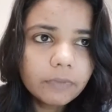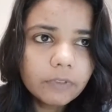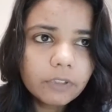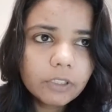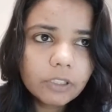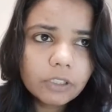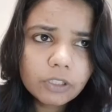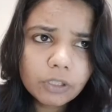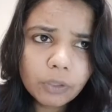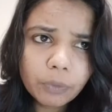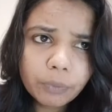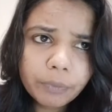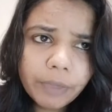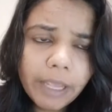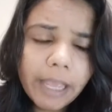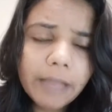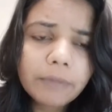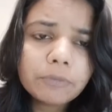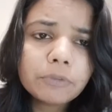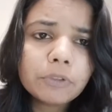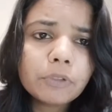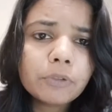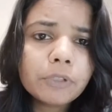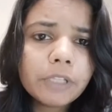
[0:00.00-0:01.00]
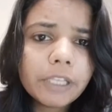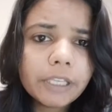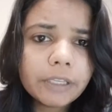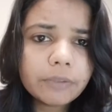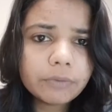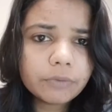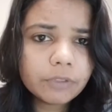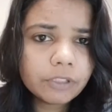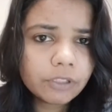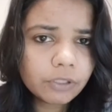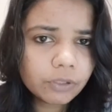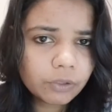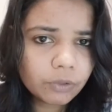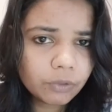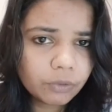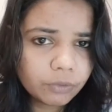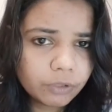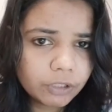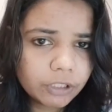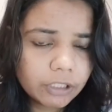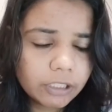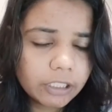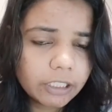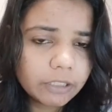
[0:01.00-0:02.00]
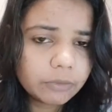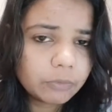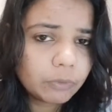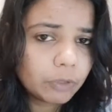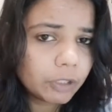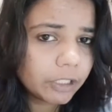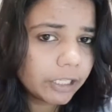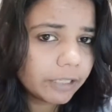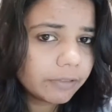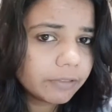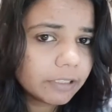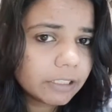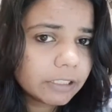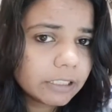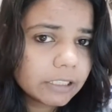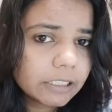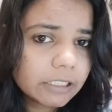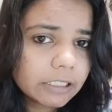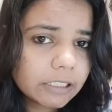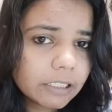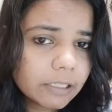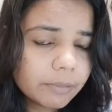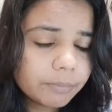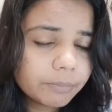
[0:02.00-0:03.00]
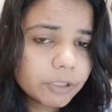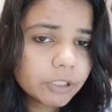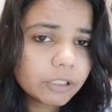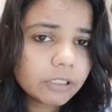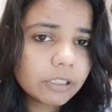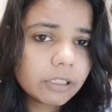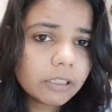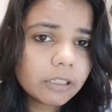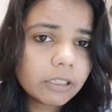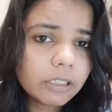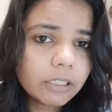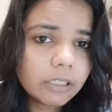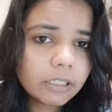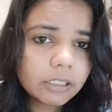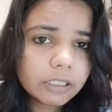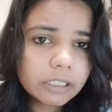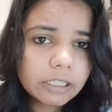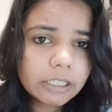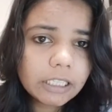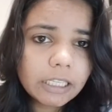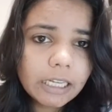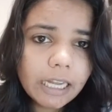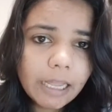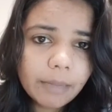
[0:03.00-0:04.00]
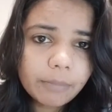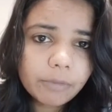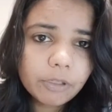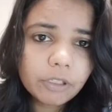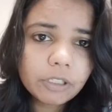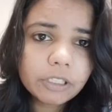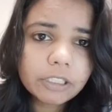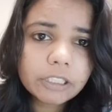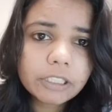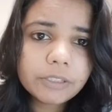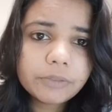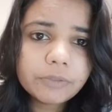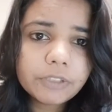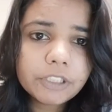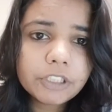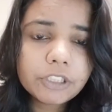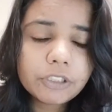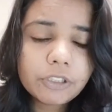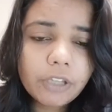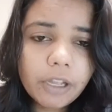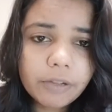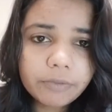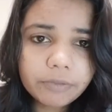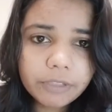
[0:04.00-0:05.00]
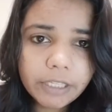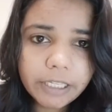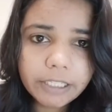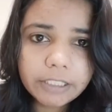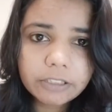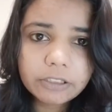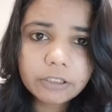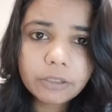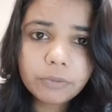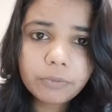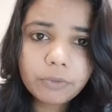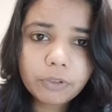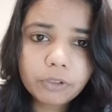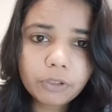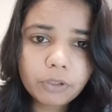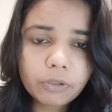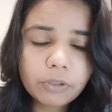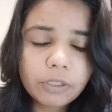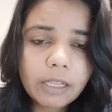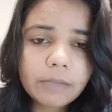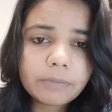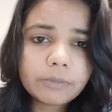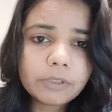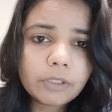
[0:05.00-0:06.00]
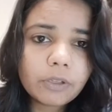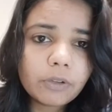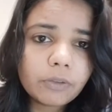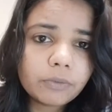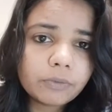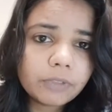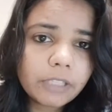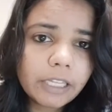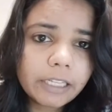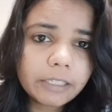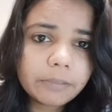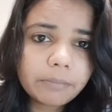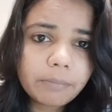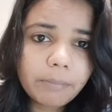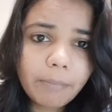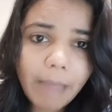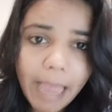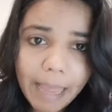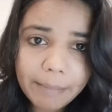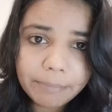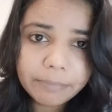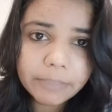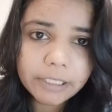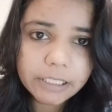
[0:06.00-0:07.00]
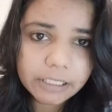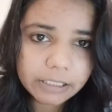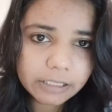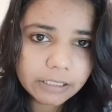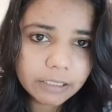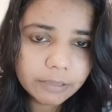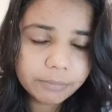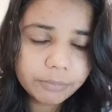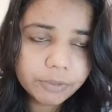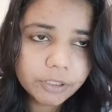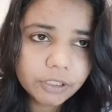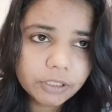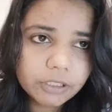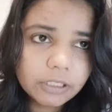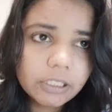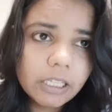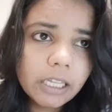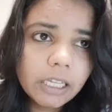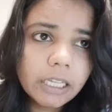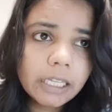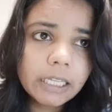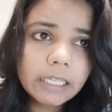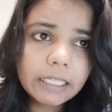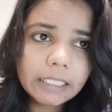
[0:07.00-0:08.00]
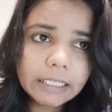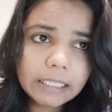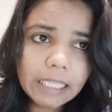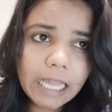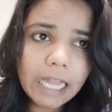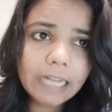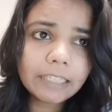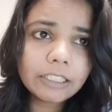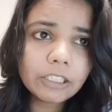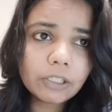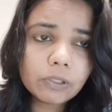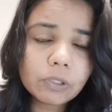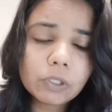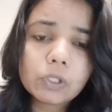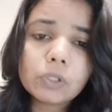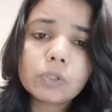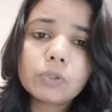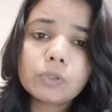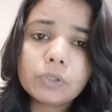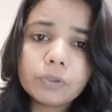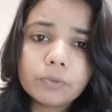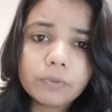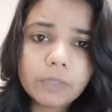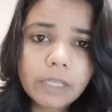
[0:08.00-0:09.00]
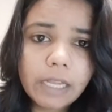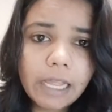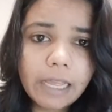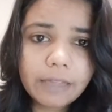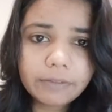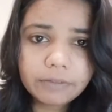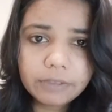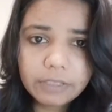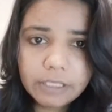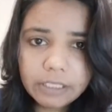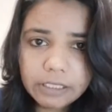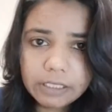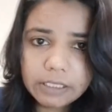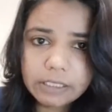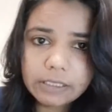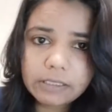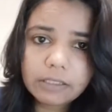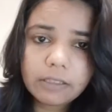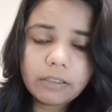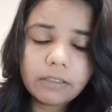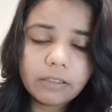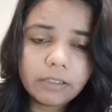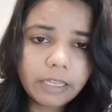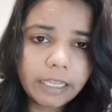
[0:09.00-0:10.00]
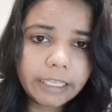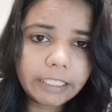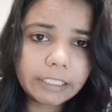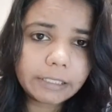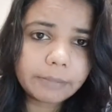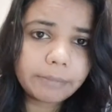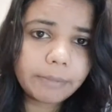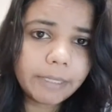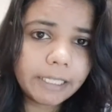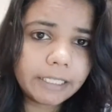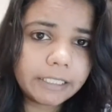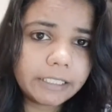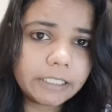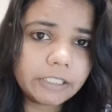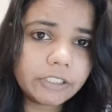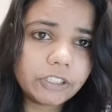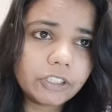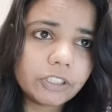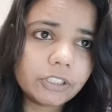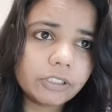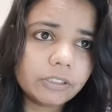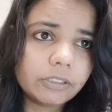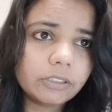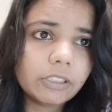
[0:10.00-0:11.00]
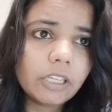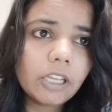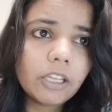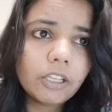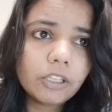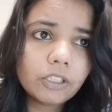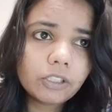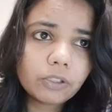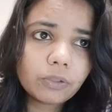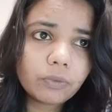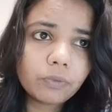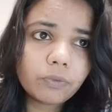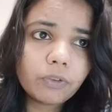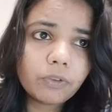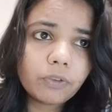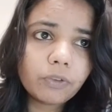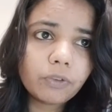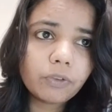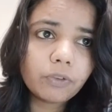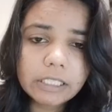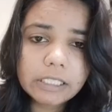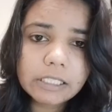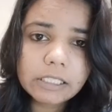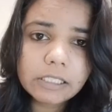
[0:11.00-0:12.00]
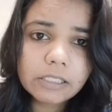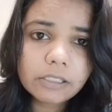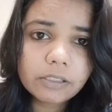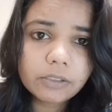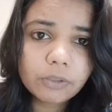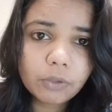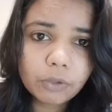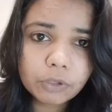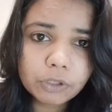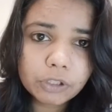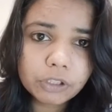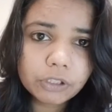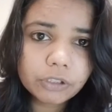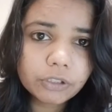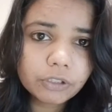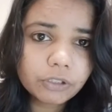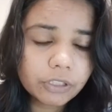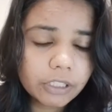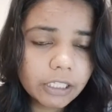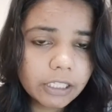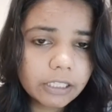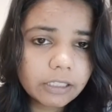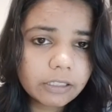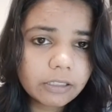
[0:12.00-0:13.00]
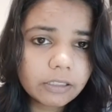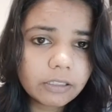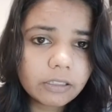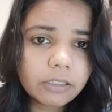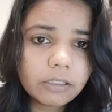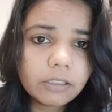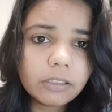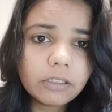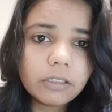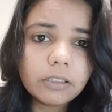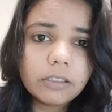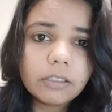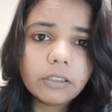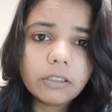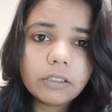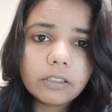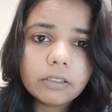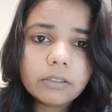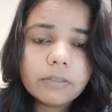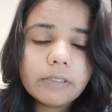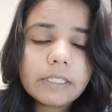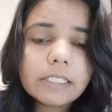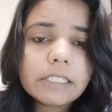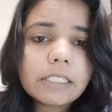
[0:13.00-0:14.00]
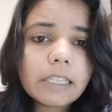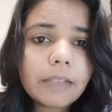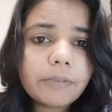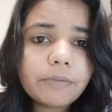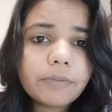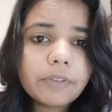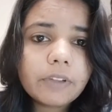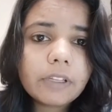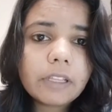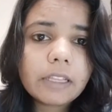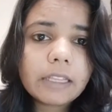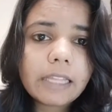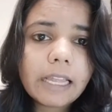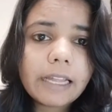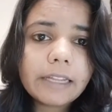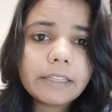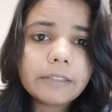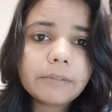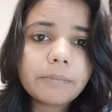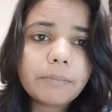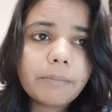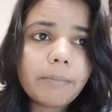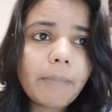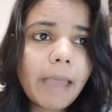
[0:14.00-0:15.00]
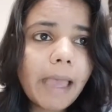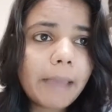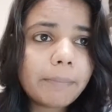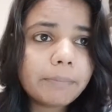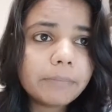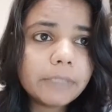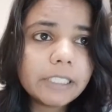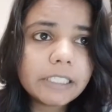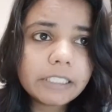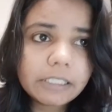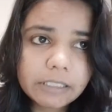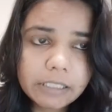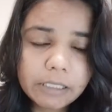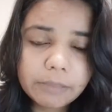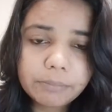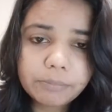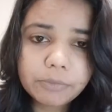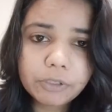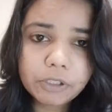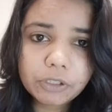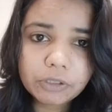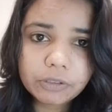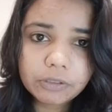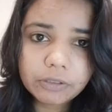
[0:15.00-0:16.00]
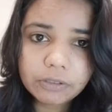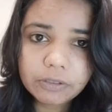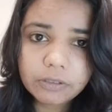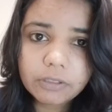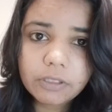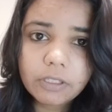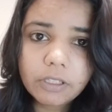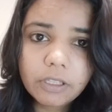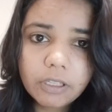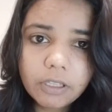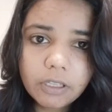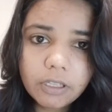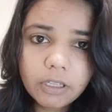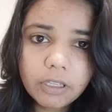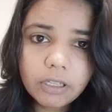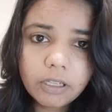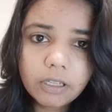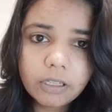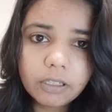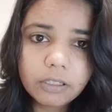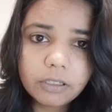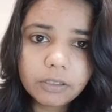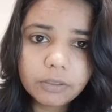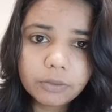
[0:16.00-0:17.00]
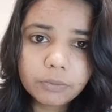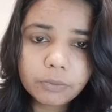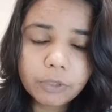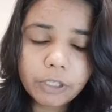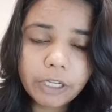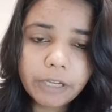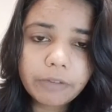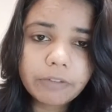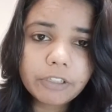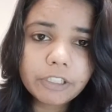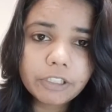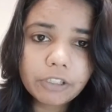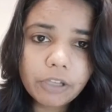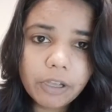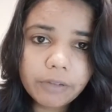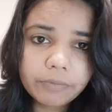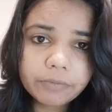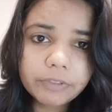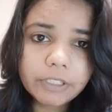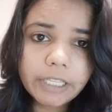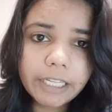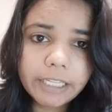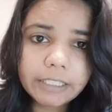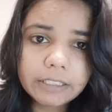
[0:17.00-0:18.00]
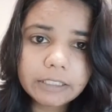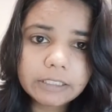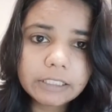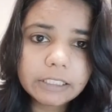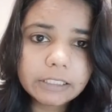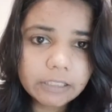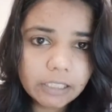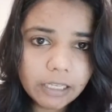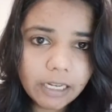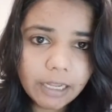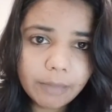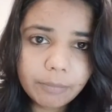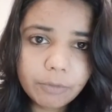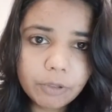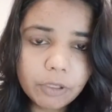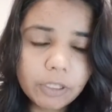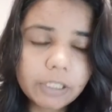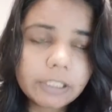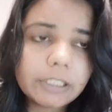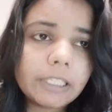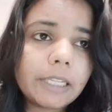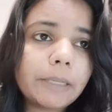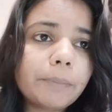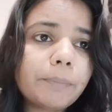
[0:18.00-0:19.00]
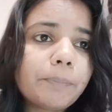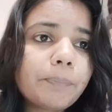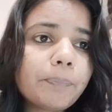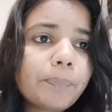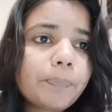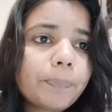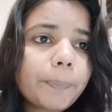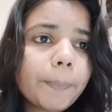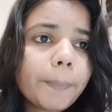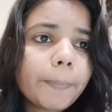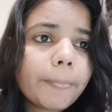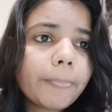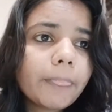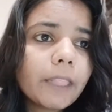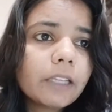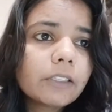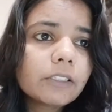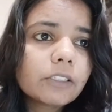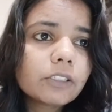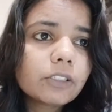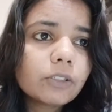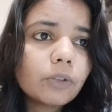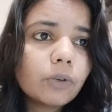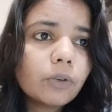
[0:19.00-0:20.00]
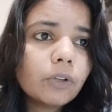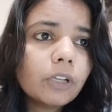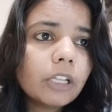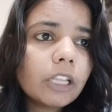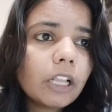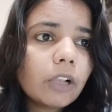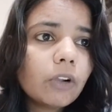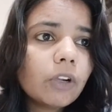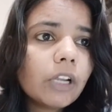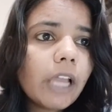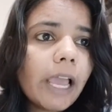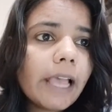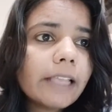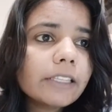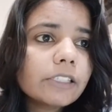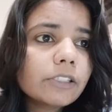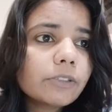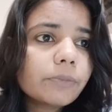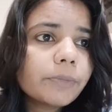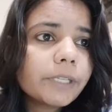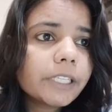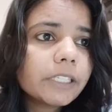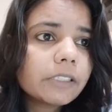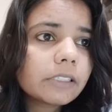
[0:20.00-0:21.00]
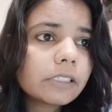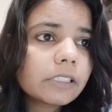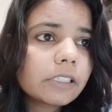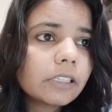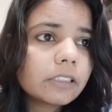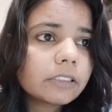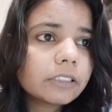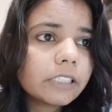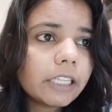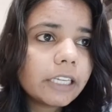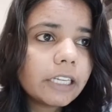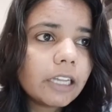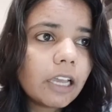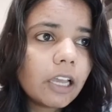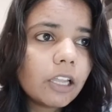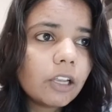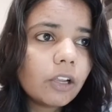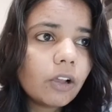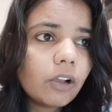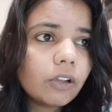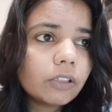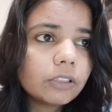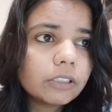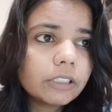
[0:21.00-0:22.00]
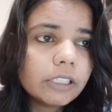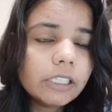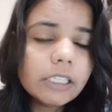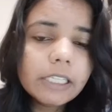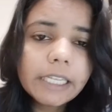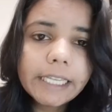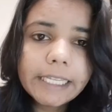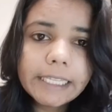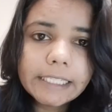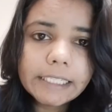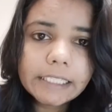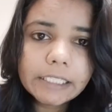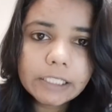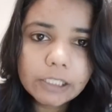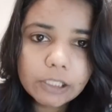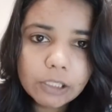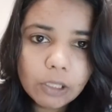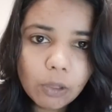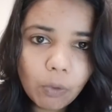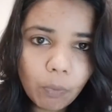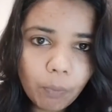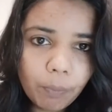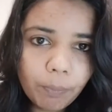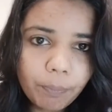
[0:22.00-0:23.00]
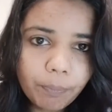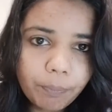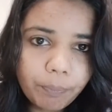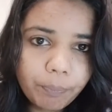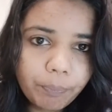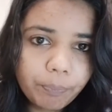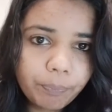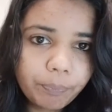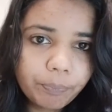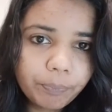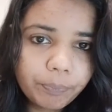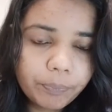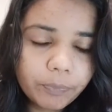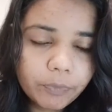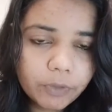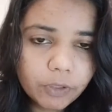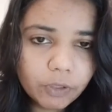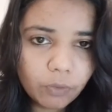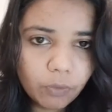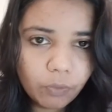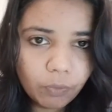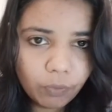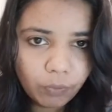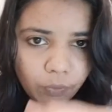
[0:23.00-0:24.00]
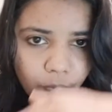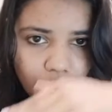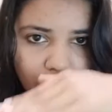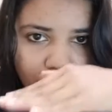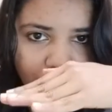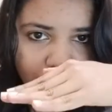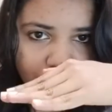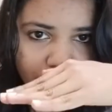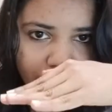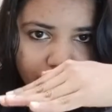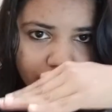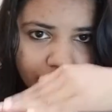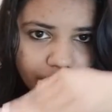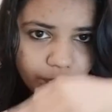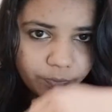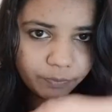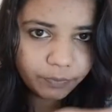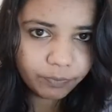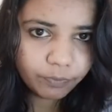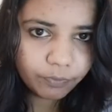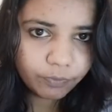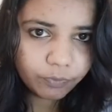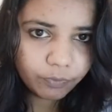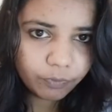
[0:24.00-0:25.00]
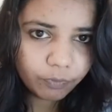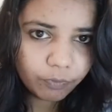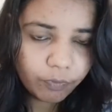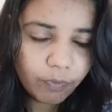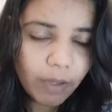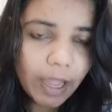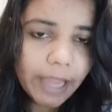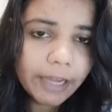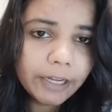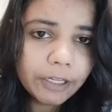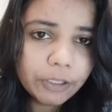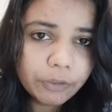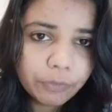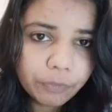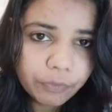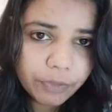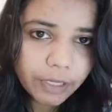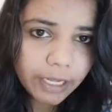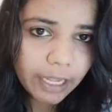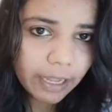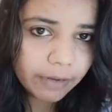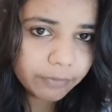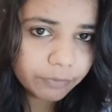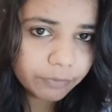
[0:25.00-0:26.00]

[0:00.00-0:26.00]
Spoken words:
So we have to give the solution, and whatever description in the laboratory which you have taken the photographs of that map description, in that also you will have this explanation. So for this question you can always refer that map description, whatever you have taken in the laboratory. So a road has to be constructed along the hill slope. So why do we have